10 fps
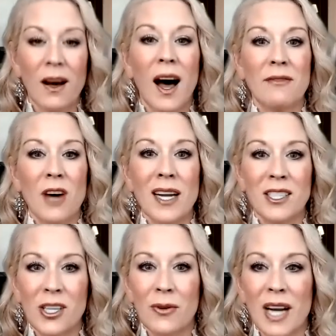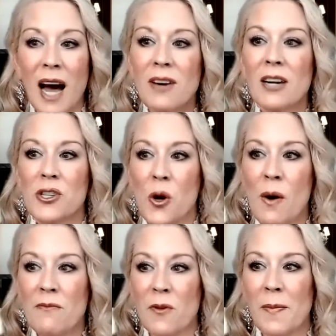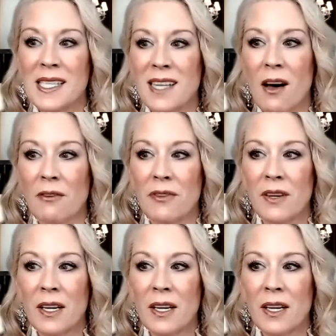I've got to do it. I've got to show up for myself.